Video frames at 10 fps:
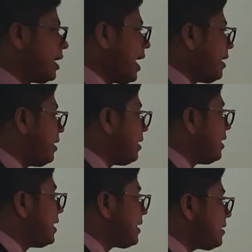and
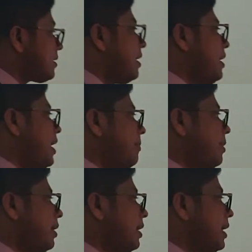it is a
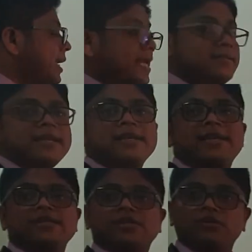labor less
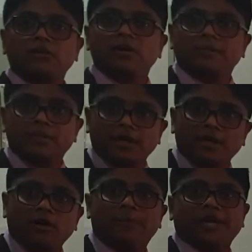intensive
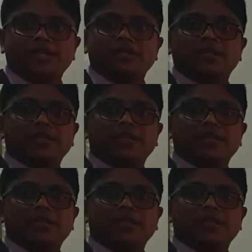operation.